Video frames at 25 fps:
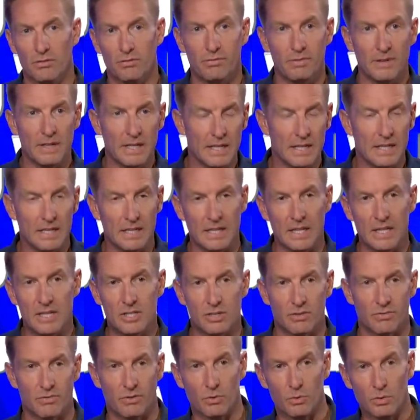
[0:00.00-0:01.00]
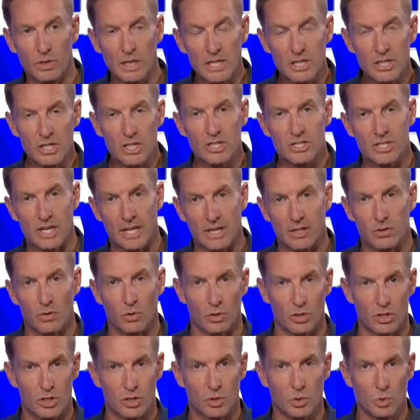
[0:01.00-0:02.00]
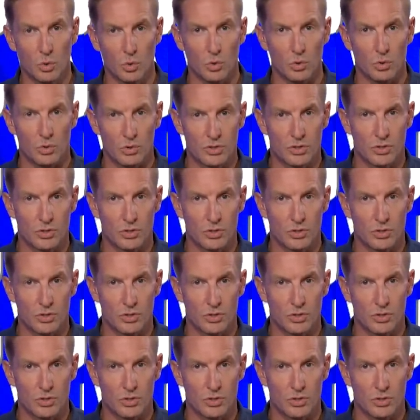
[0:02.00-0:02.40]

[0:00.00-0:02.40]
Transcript: feed each of the regions and or schools.